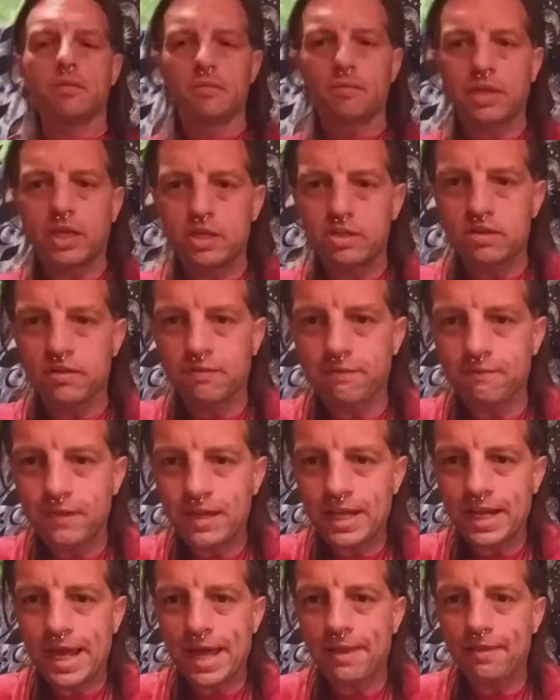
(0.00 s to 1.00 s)
Place your
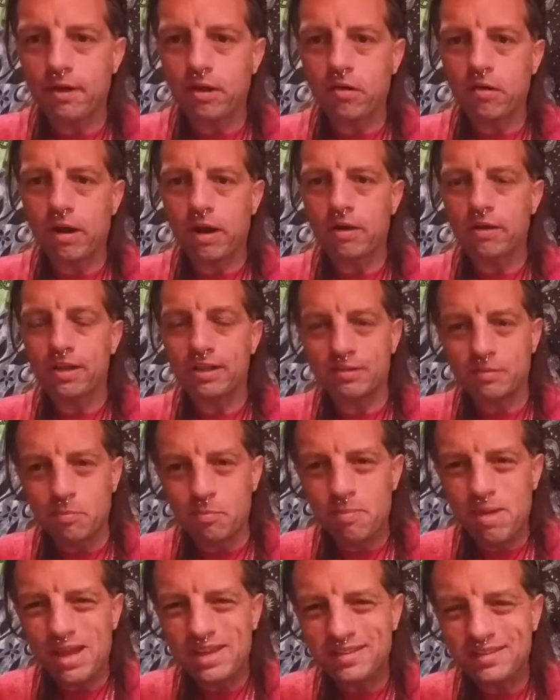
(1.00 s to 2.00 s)
feet on the ground. It's
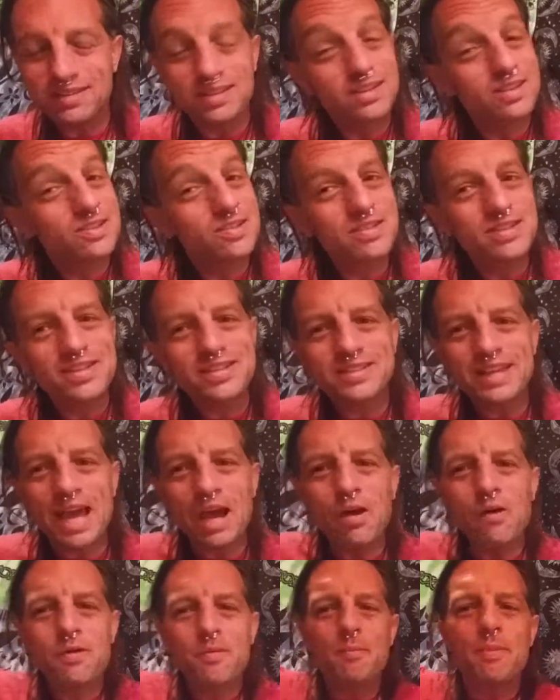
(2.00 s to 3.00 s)
best to do this
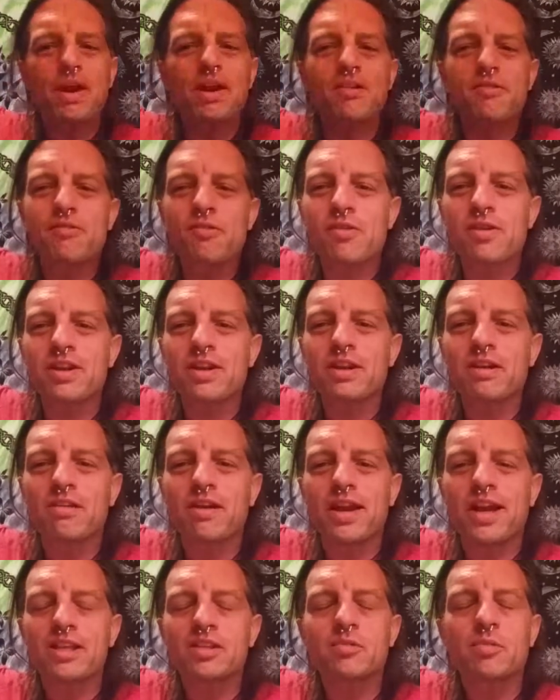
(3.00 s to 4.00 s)
out barefoot in the
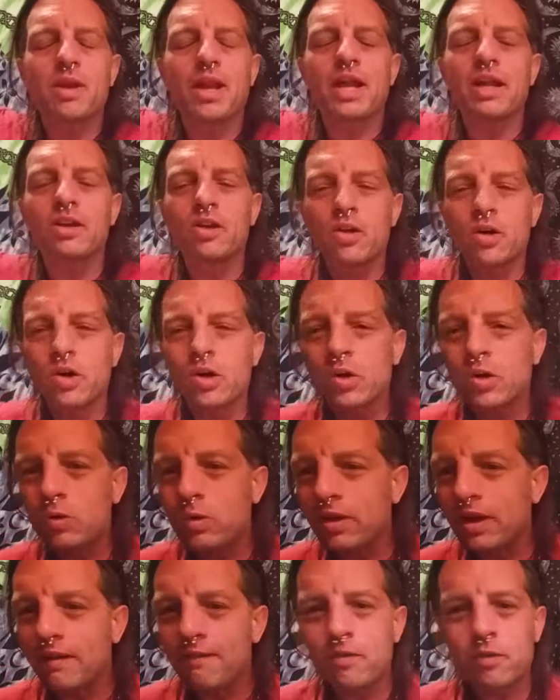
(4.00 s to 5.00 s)
grass, but I
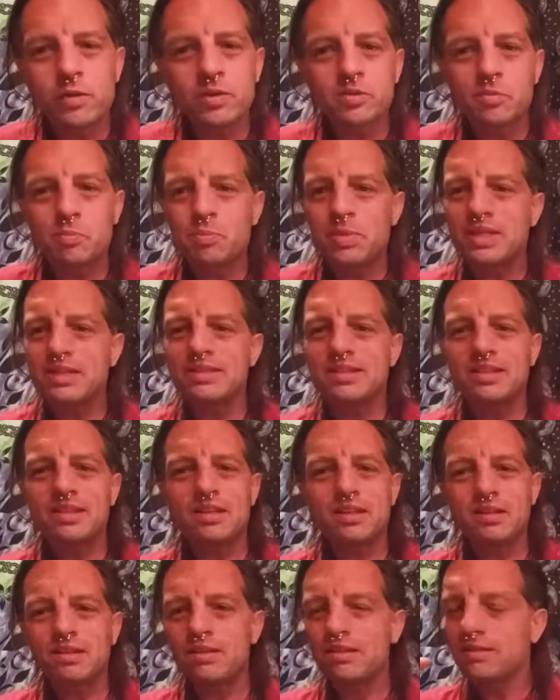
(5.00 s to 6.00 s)
know everyone's
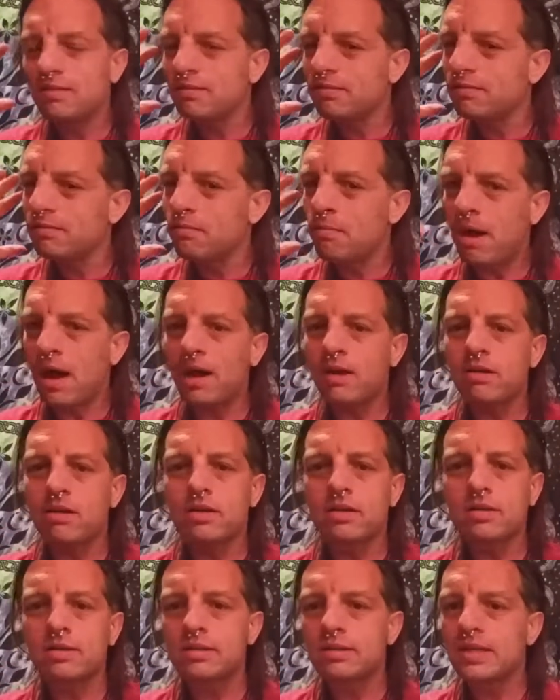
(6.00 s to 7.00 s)
busy,
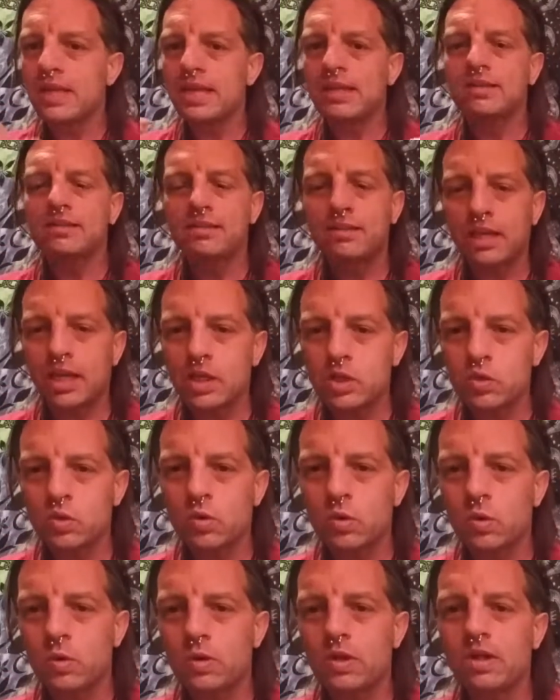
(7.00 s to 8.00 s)
modern day
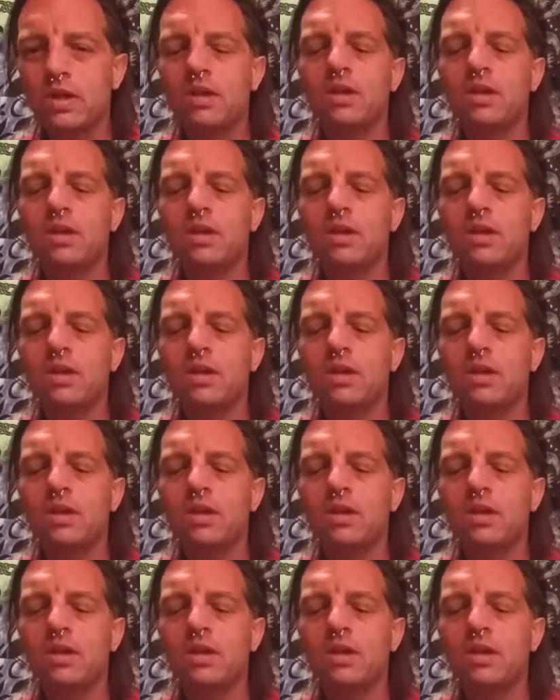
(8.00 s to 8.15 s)
schedule.